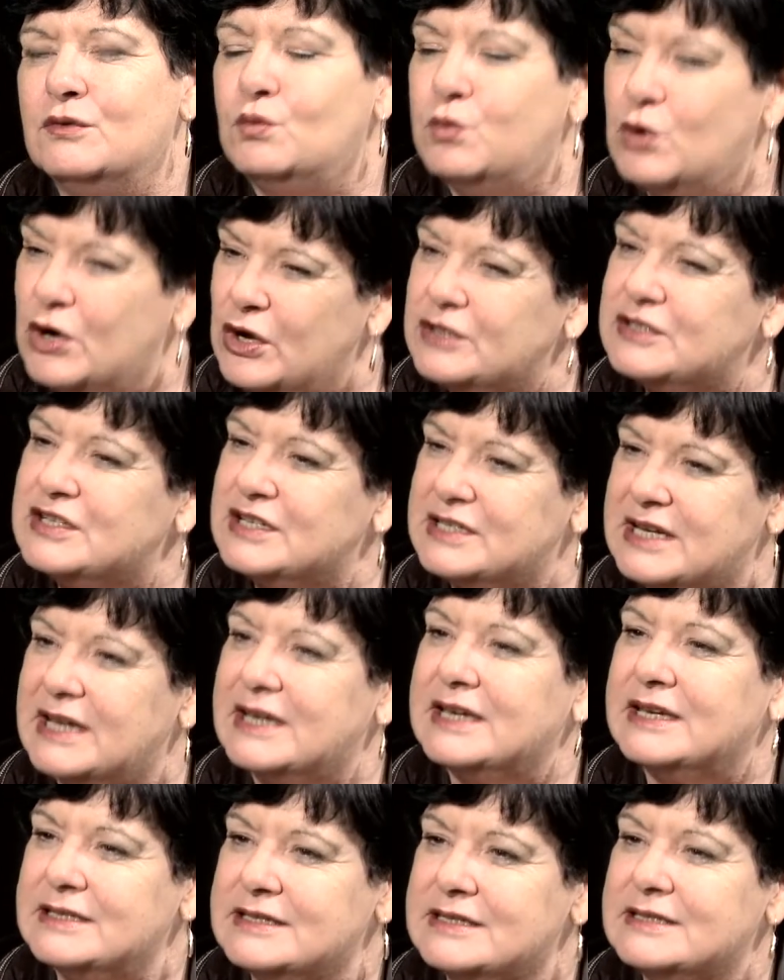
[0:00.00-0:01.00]
work
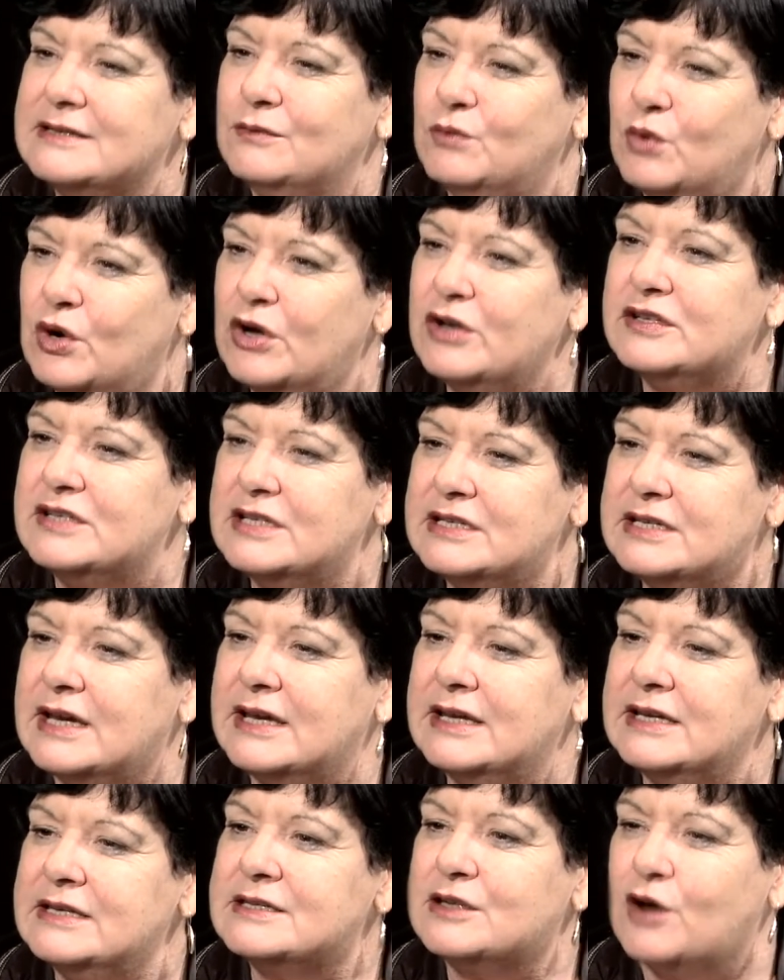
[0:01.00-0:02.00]
today
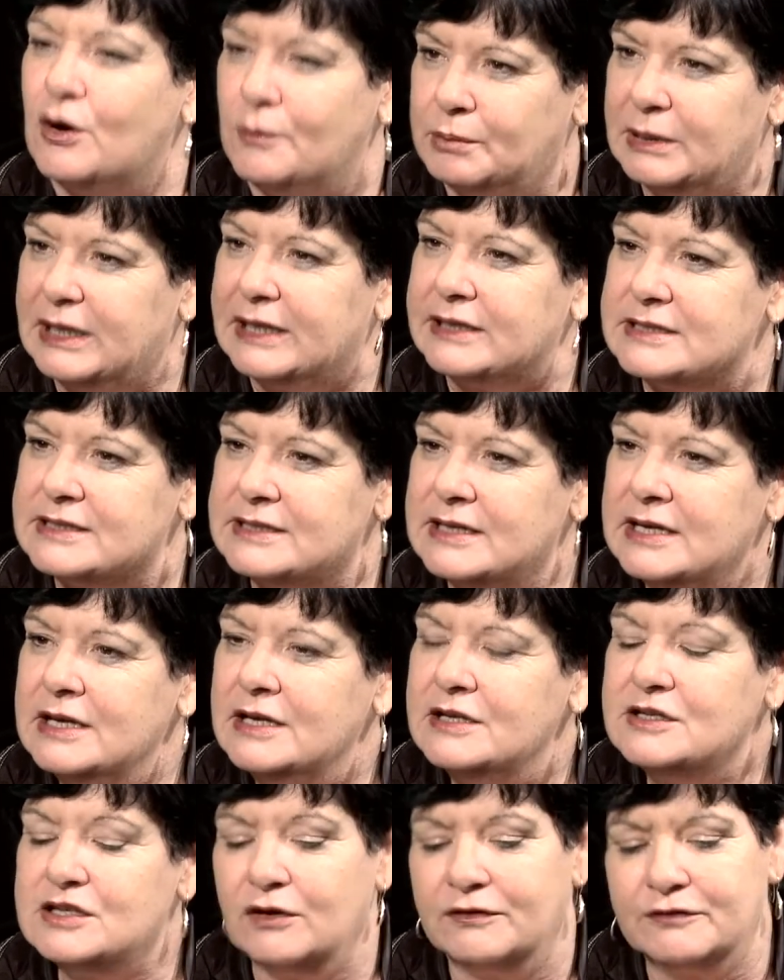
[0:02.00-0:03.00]
is complex.
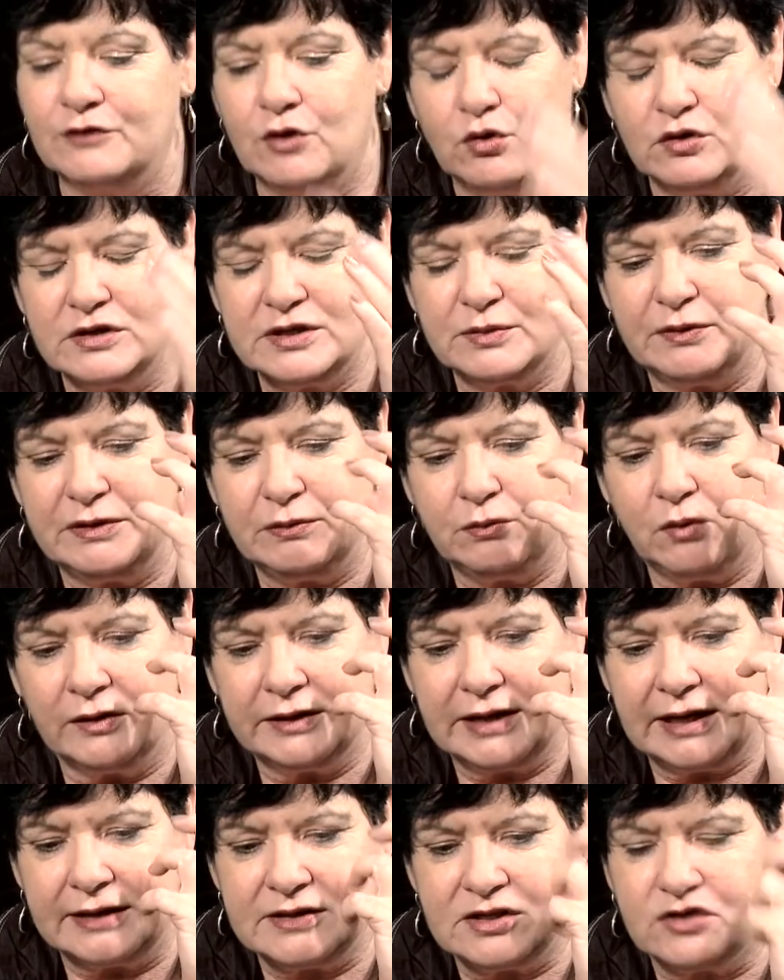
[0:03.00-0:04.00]
So of course we
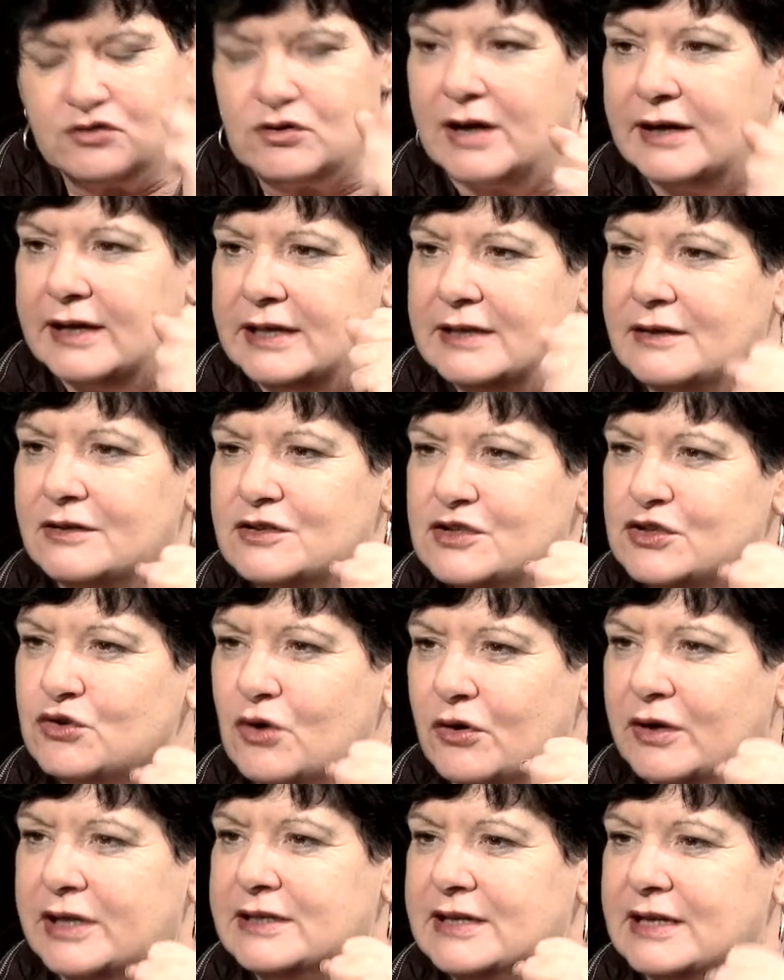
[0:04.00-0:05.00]
want our strong
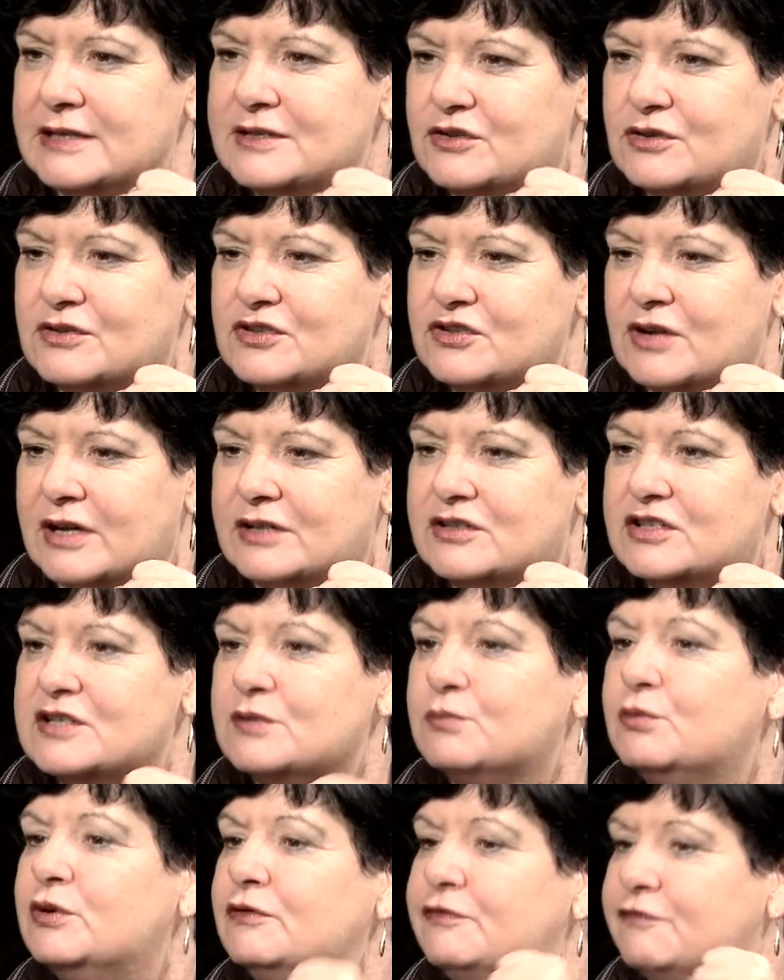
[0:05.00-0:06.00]
industrial structures,
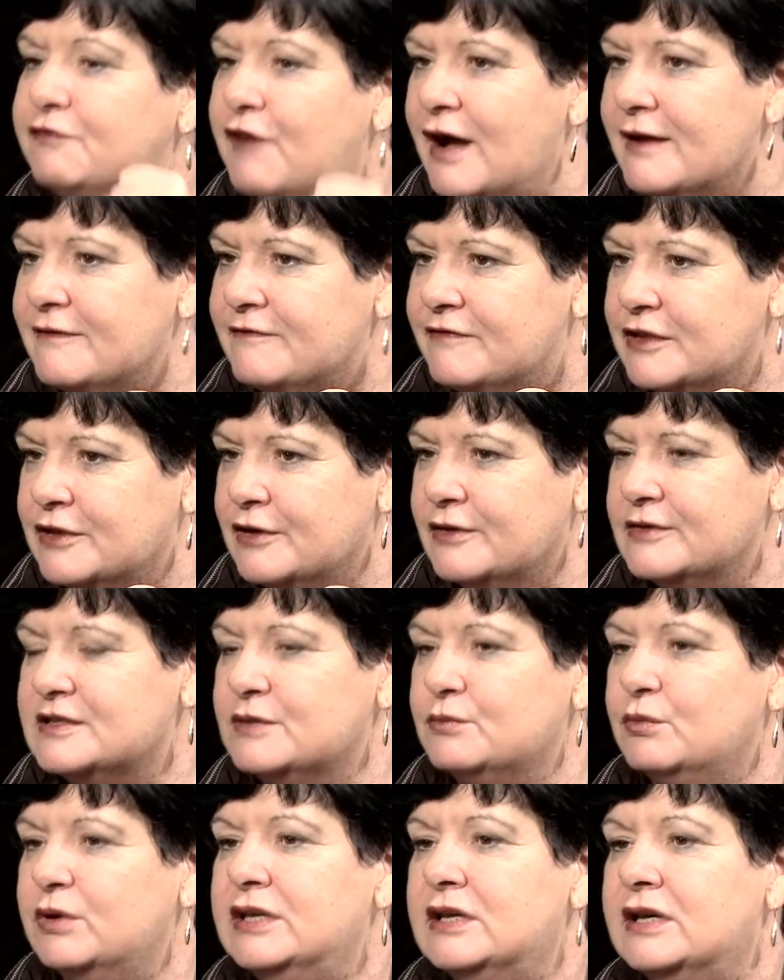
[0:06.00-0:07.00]
and we'll fight for those,
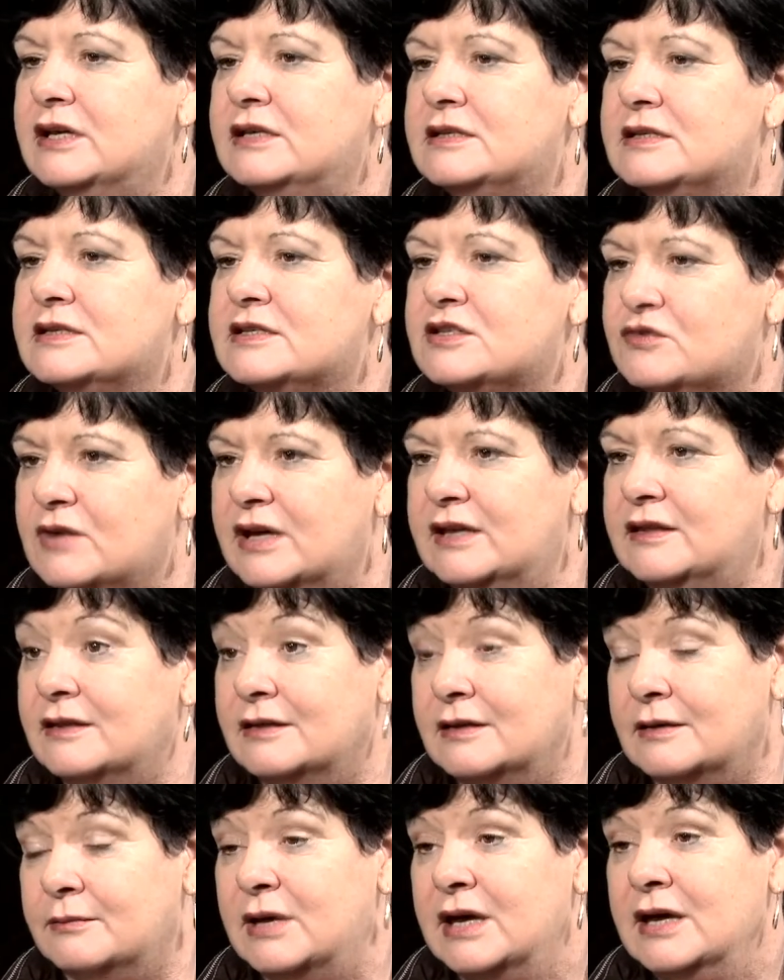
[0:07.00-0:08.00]
and we need to
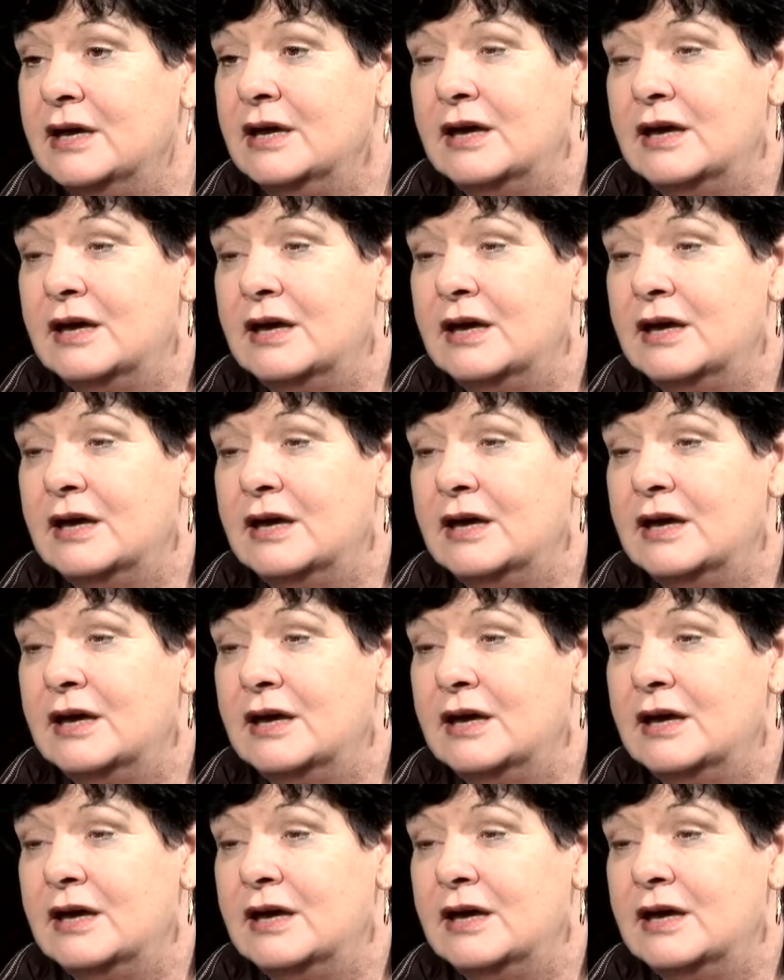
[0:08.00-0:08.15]
strengthen them.